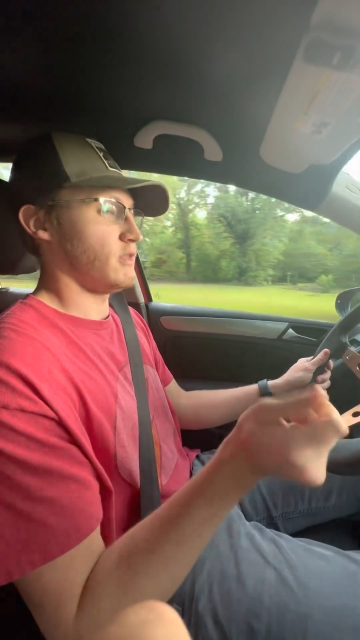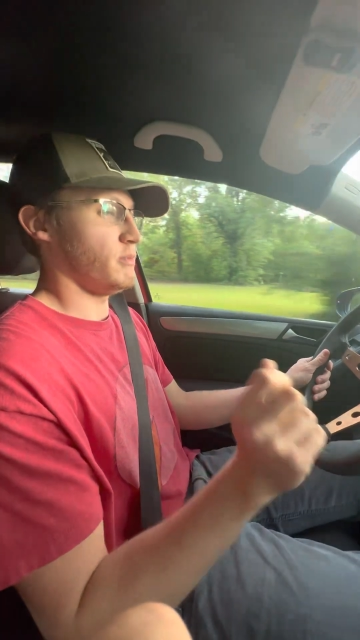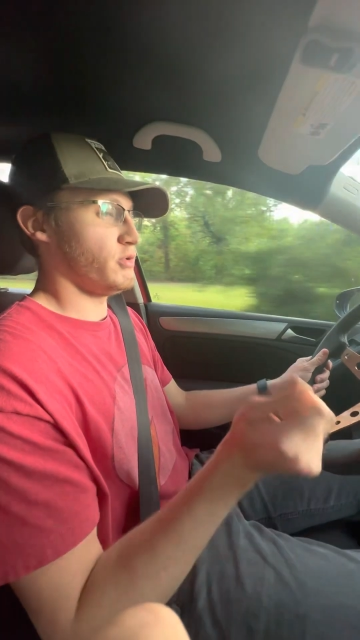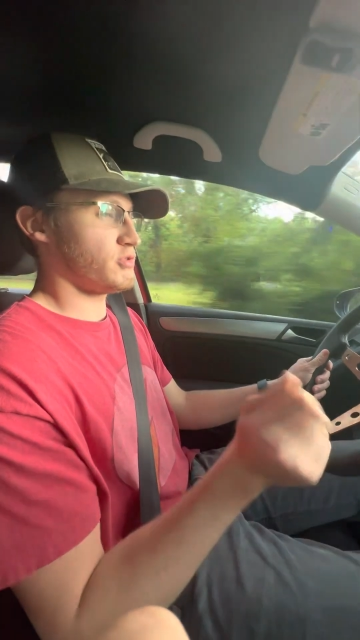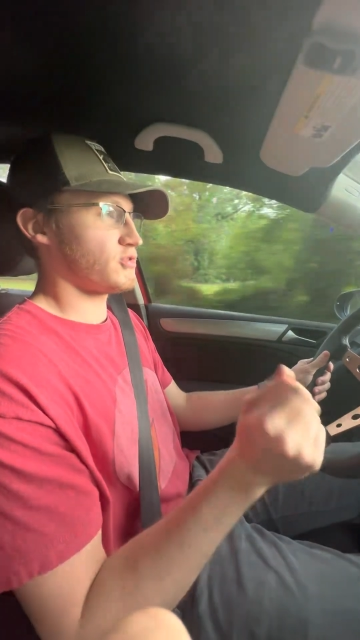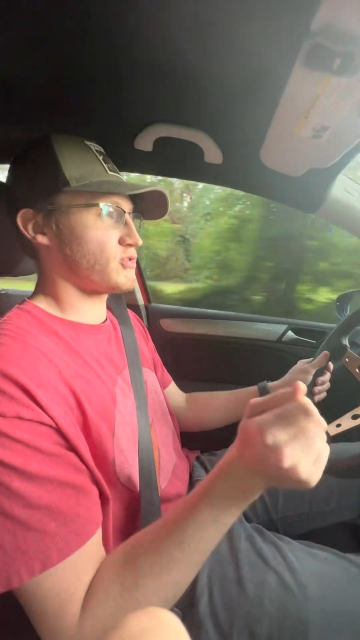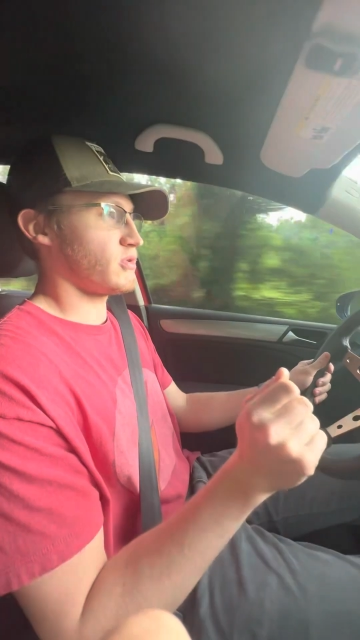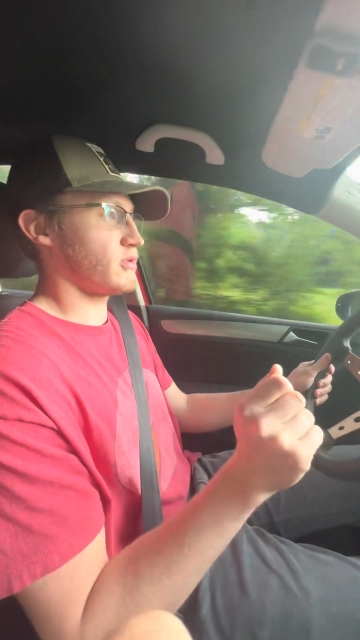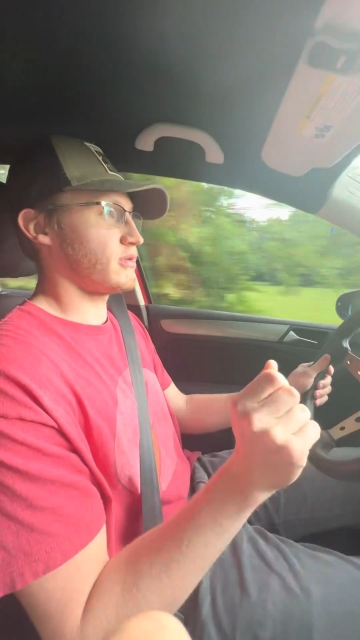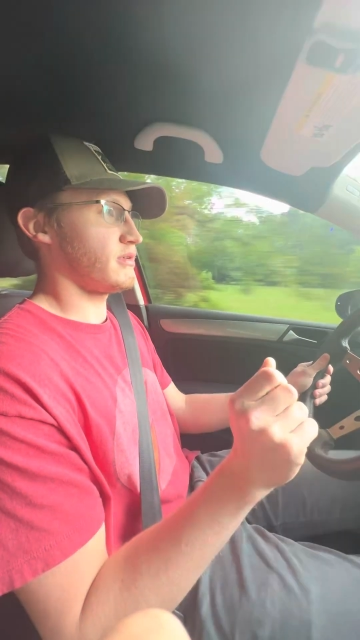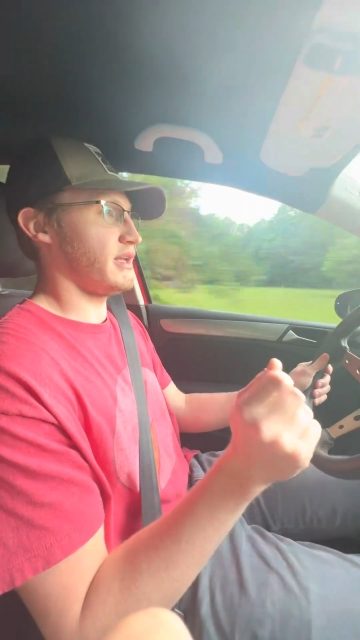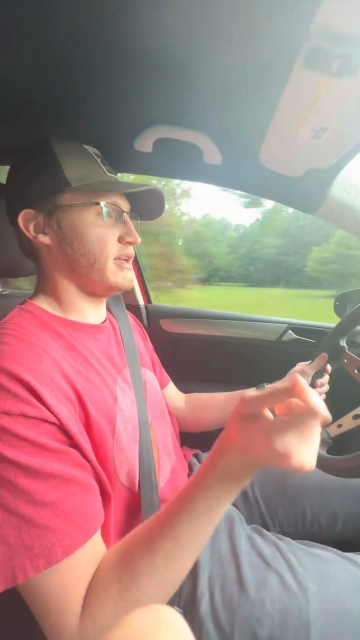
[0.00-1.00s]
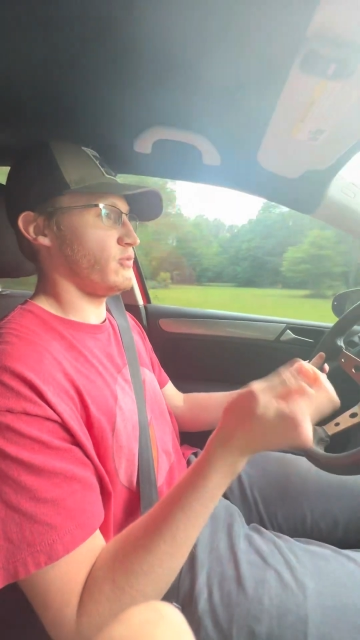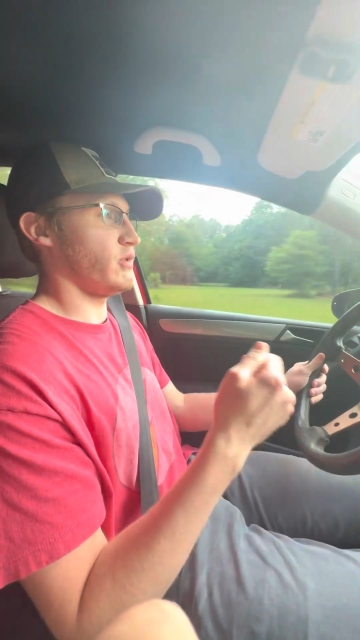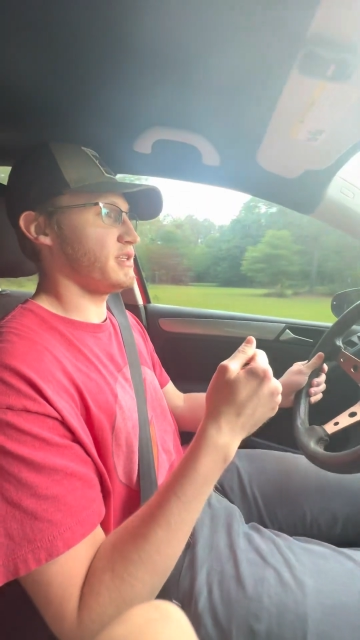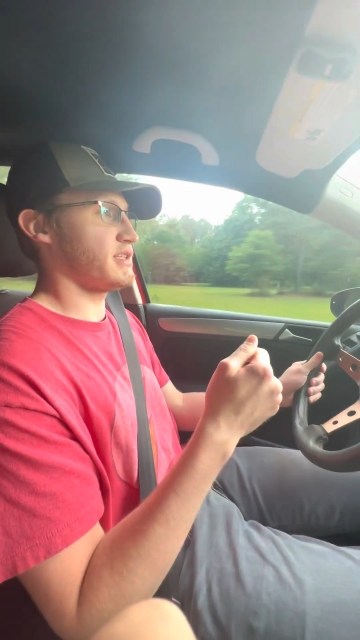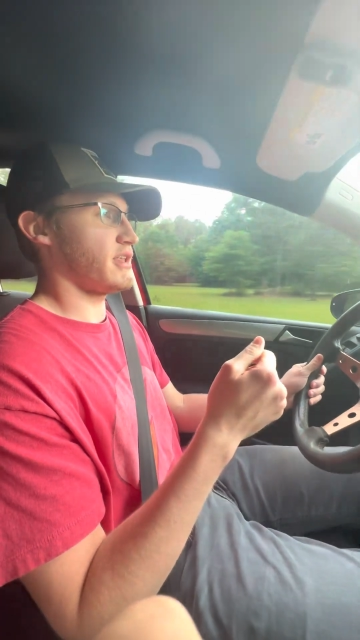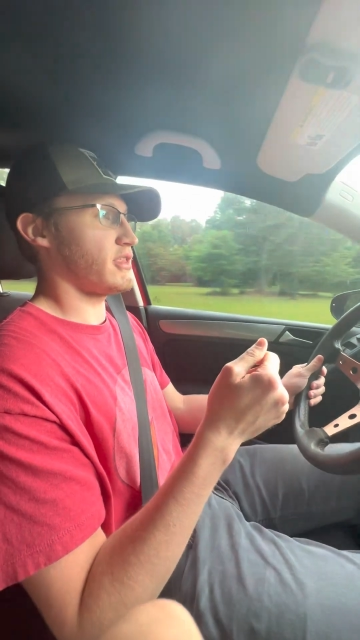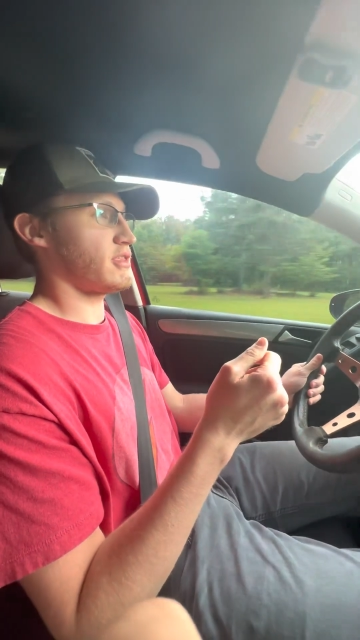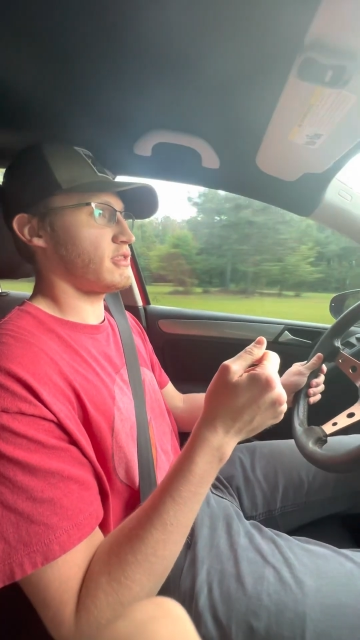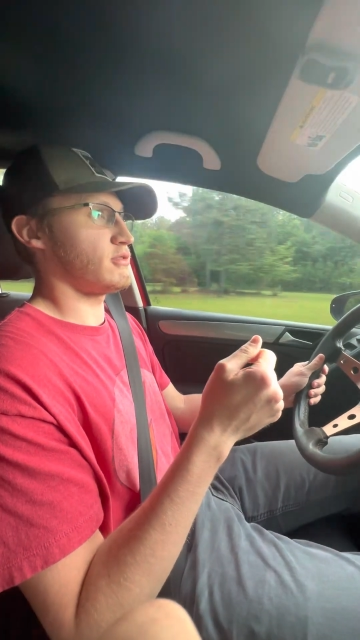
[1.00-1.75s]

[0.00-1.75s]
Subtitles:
boost controller, and it was at